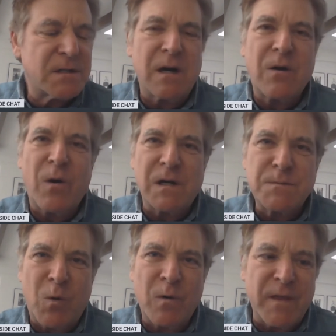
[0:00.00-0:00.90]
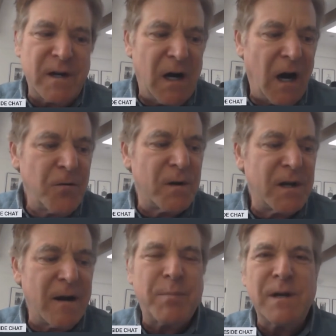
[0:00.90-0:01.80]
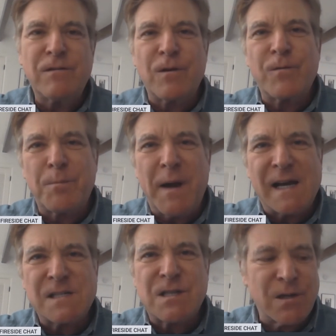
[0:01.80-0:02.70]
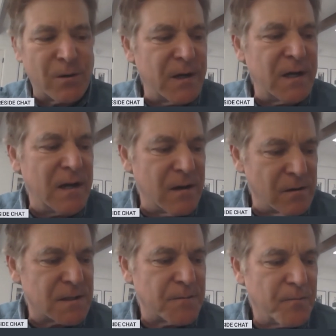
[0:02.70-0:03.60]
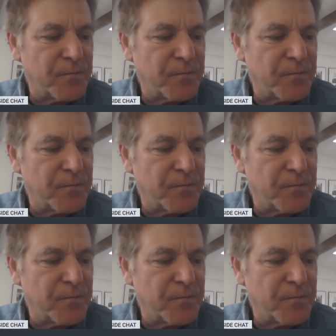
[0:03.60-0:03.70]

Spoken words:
across more than 100 companies over the past 30 years.